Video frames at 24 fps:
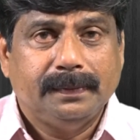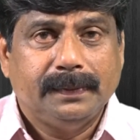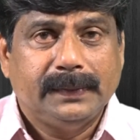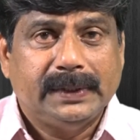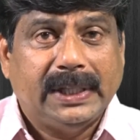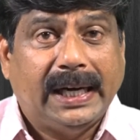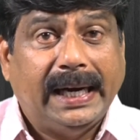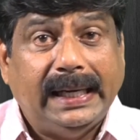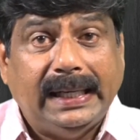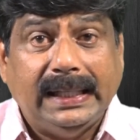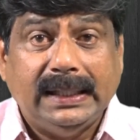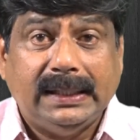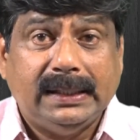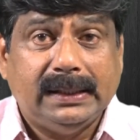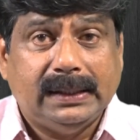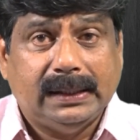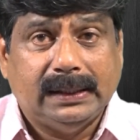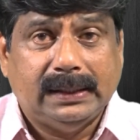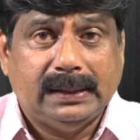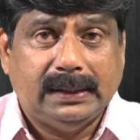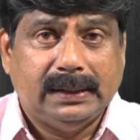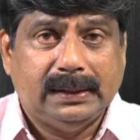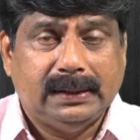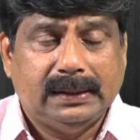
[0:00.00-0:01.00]
I
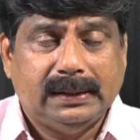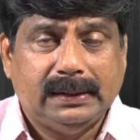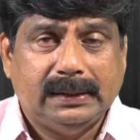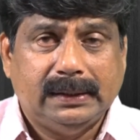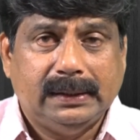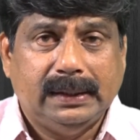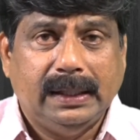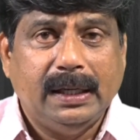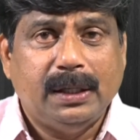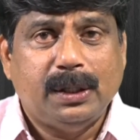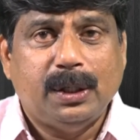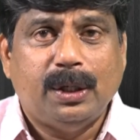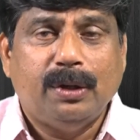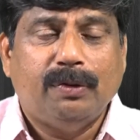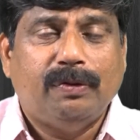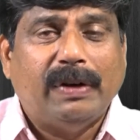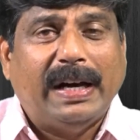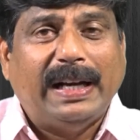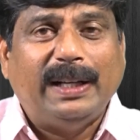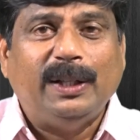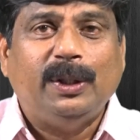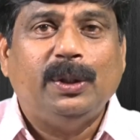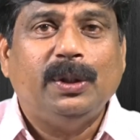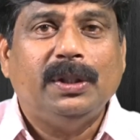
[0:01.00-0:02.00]
discuss. Instead of
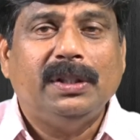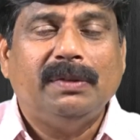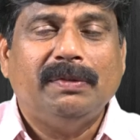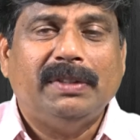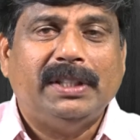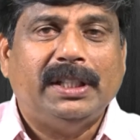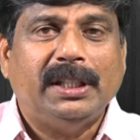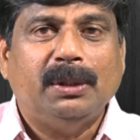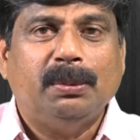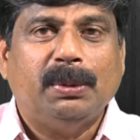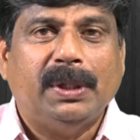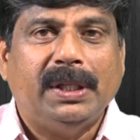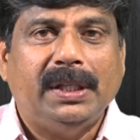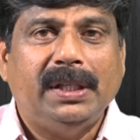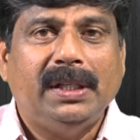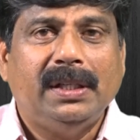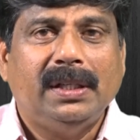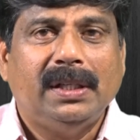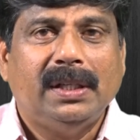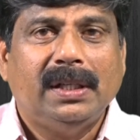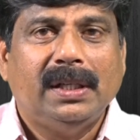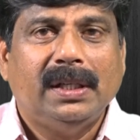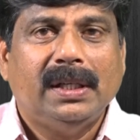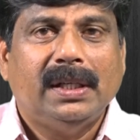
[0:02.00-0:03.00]
arguing with anybody,
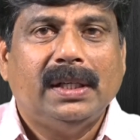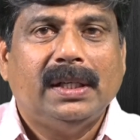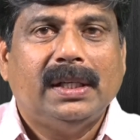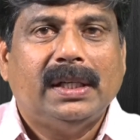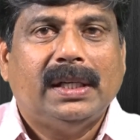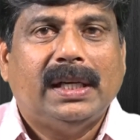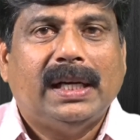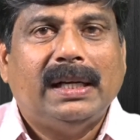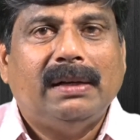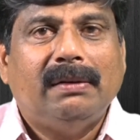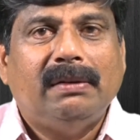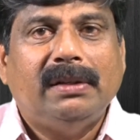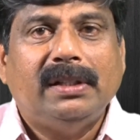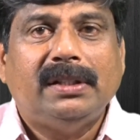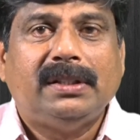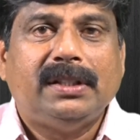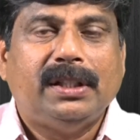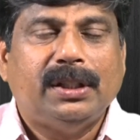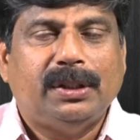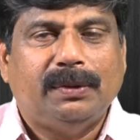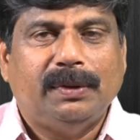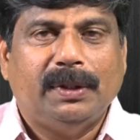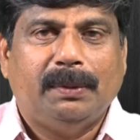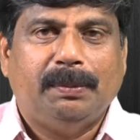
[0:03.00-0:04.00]
I will
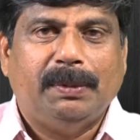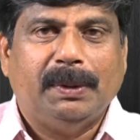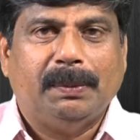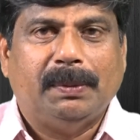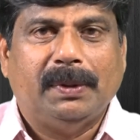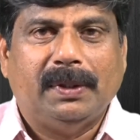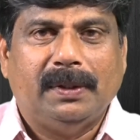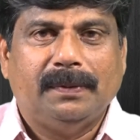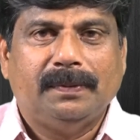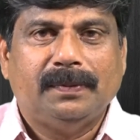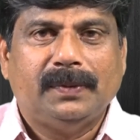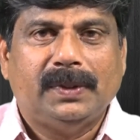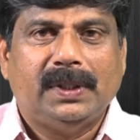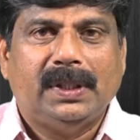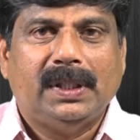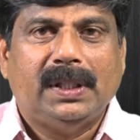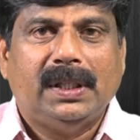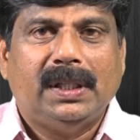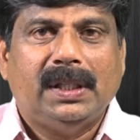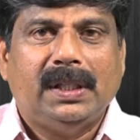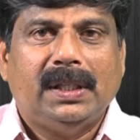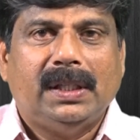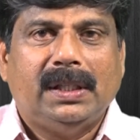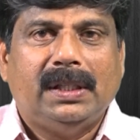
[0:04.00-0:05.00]
discuss with people.
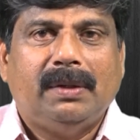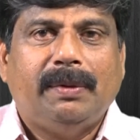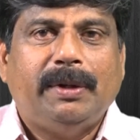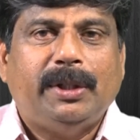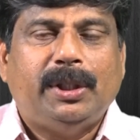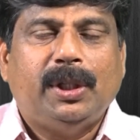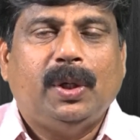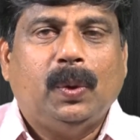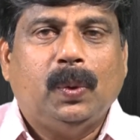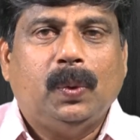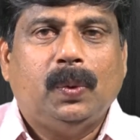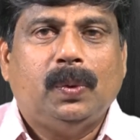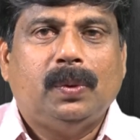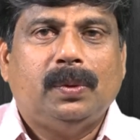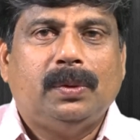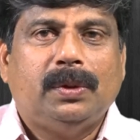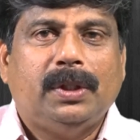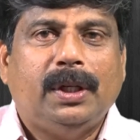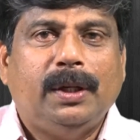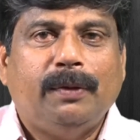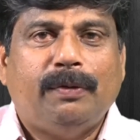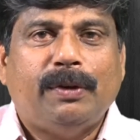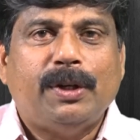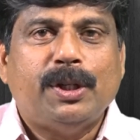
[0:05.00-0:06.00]
Now I tell you
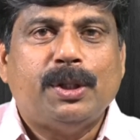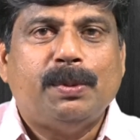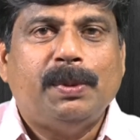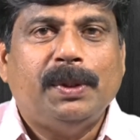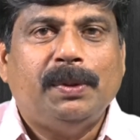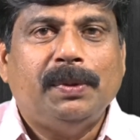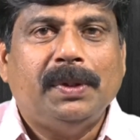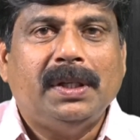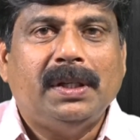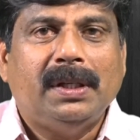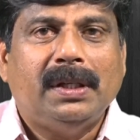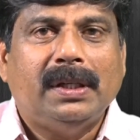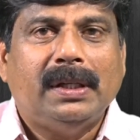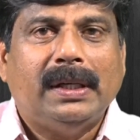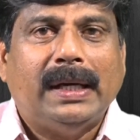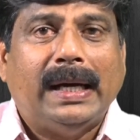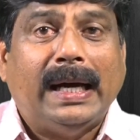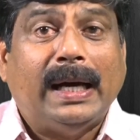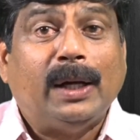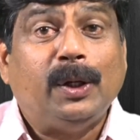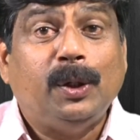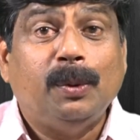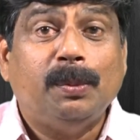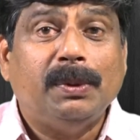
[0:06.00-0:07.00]
the difference between
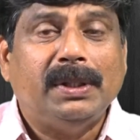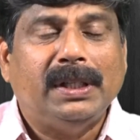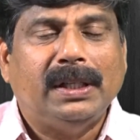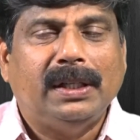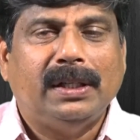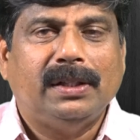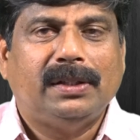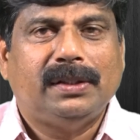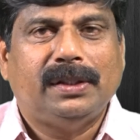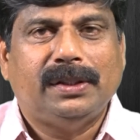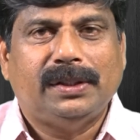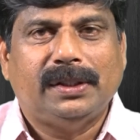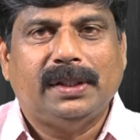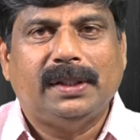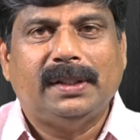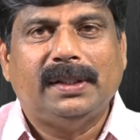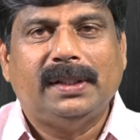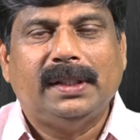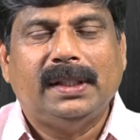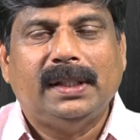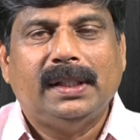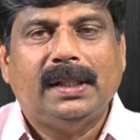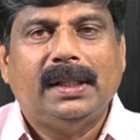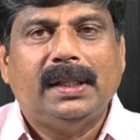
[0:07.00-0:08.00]
argument and discussion.
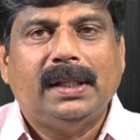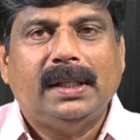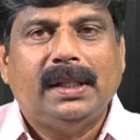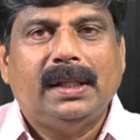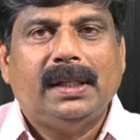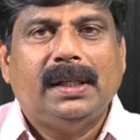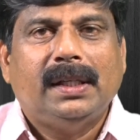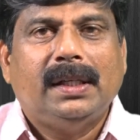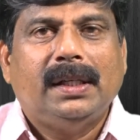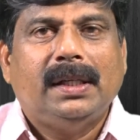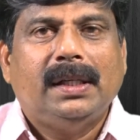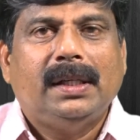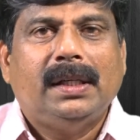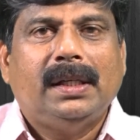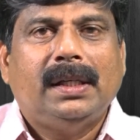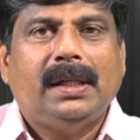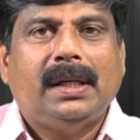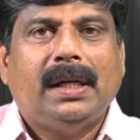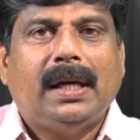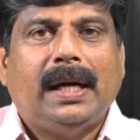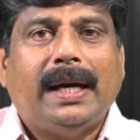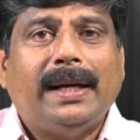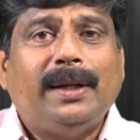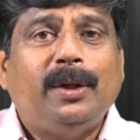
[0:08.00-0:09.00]

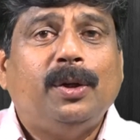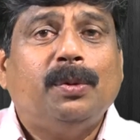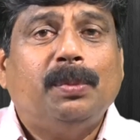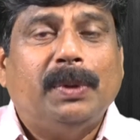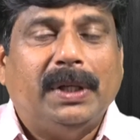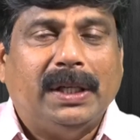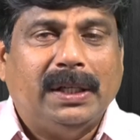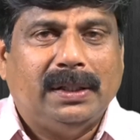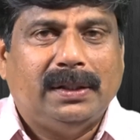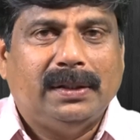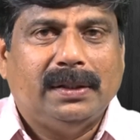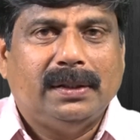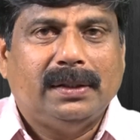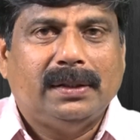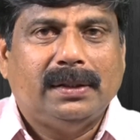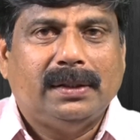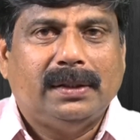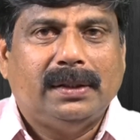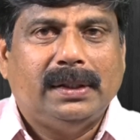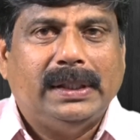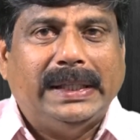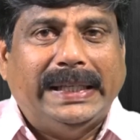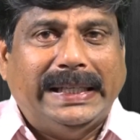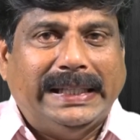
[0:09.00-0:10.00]
Argument
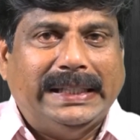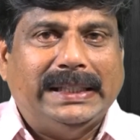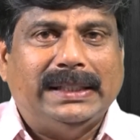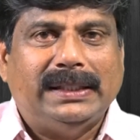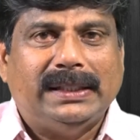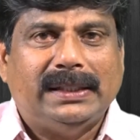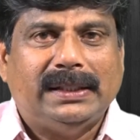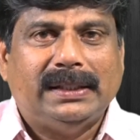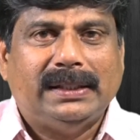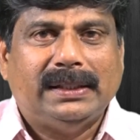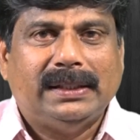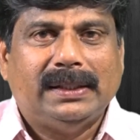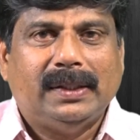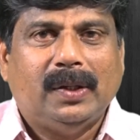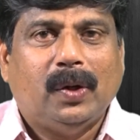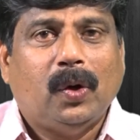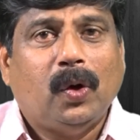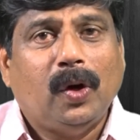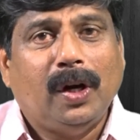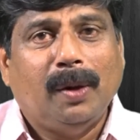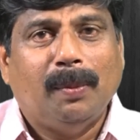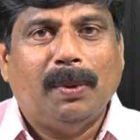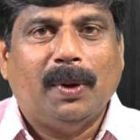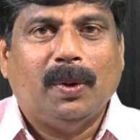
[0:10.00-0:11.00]
is
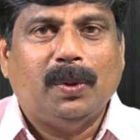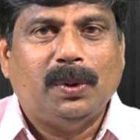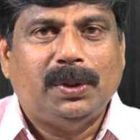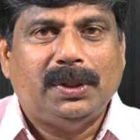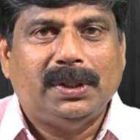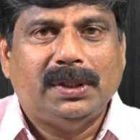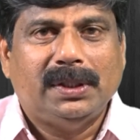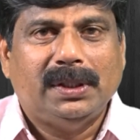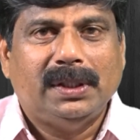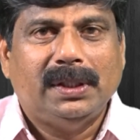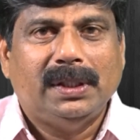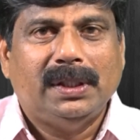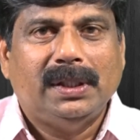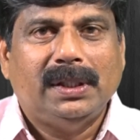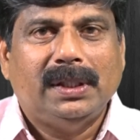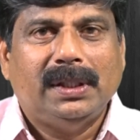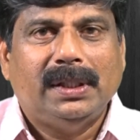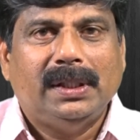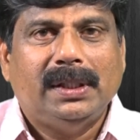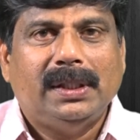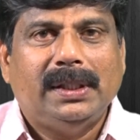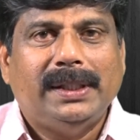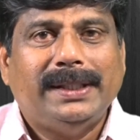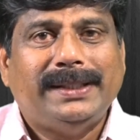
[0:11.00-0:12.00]
all about
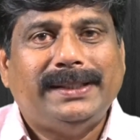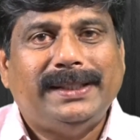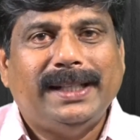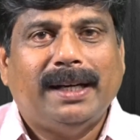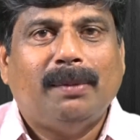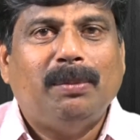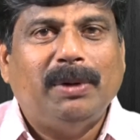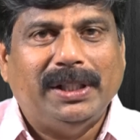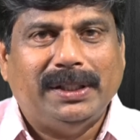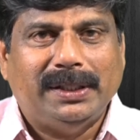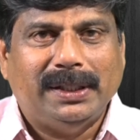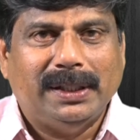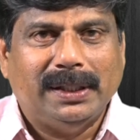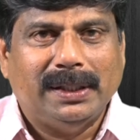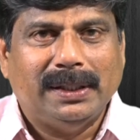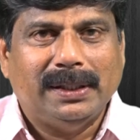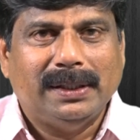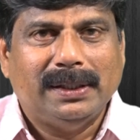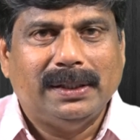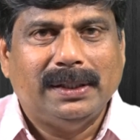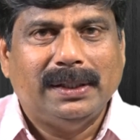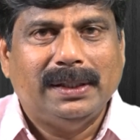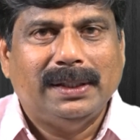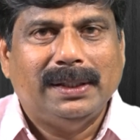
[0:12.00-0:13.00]
establishing
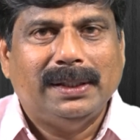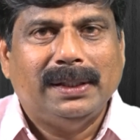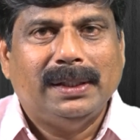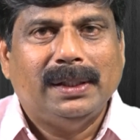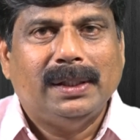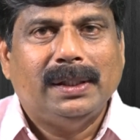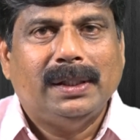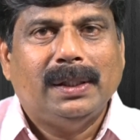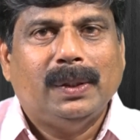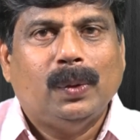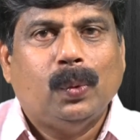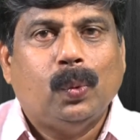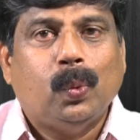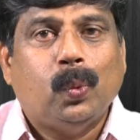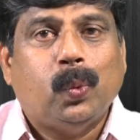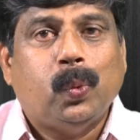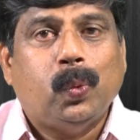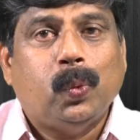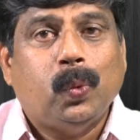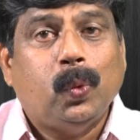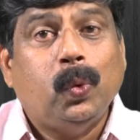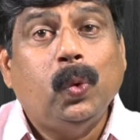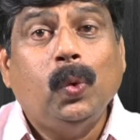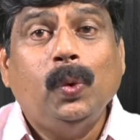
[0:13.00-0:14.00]

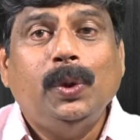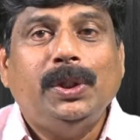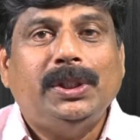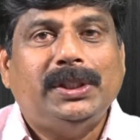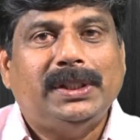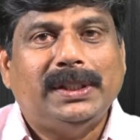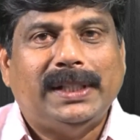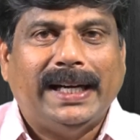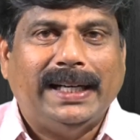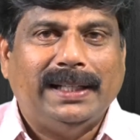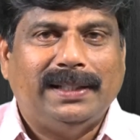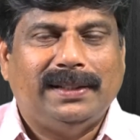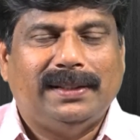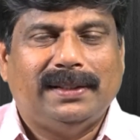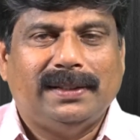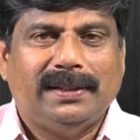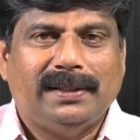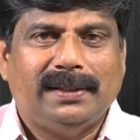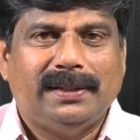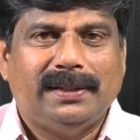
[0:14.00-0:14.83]
who is right.